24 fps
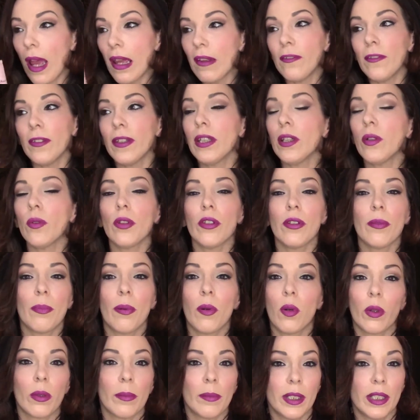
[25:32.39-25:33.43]
I feel like all the
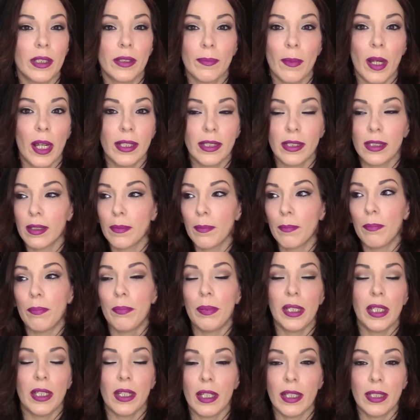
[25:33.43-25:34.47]
pore minimizing
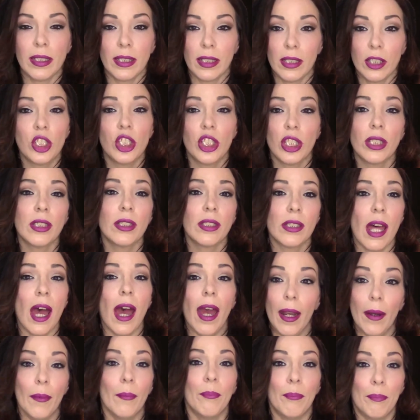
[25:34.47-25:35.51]
BS is just
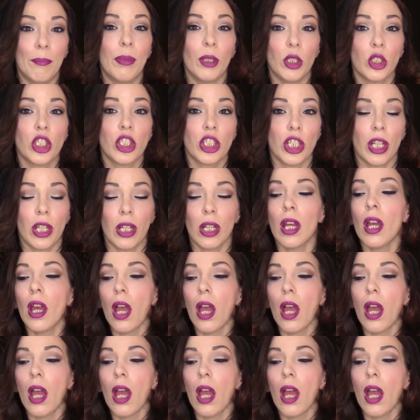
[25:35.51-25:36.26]
that bullshit.